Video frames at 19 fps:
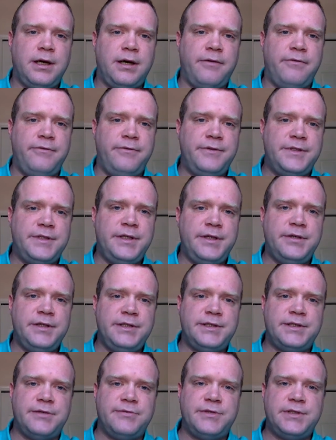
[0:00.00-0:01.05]
a
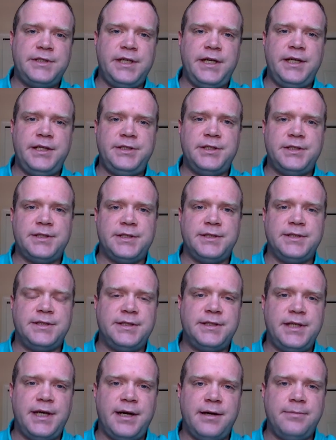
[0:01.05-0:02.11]
series of stages and
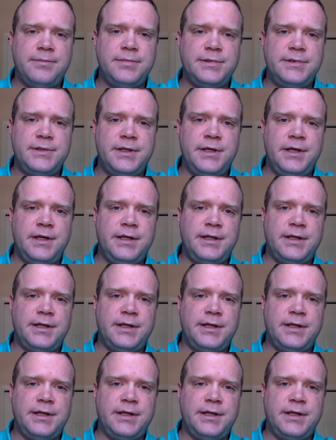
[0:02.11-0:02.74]
steps